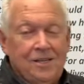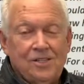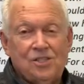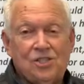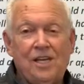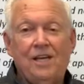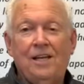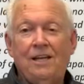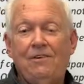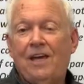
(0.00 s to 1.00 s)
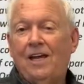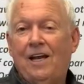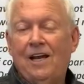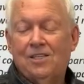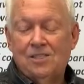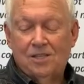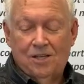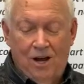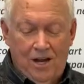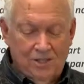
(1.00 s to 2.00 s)
Sin living in us
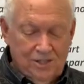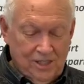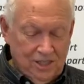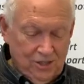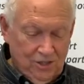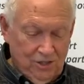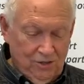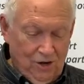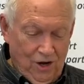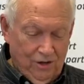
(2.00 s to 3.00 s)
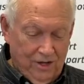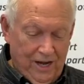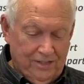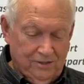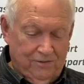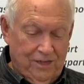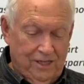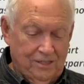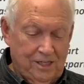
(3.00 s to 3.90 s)
causes us to do all kinds of things.